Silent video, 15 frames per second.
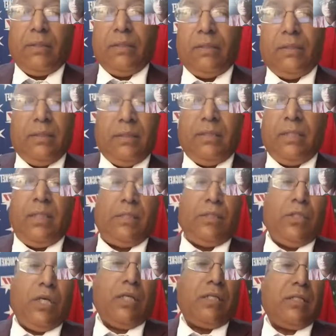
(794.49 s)

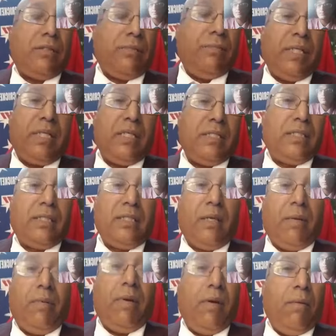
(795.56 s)
just because
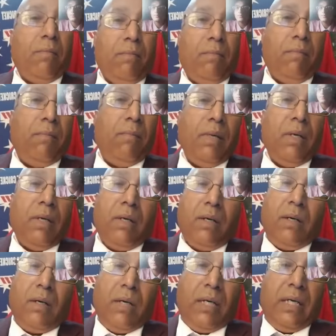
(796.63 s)

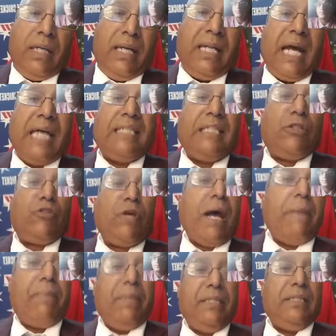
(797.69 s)
it has the
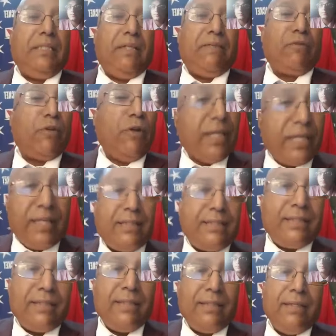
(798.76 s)
trappings of cricket,
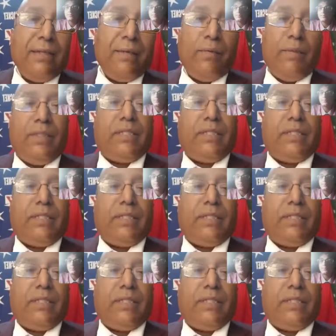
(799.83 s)
we're still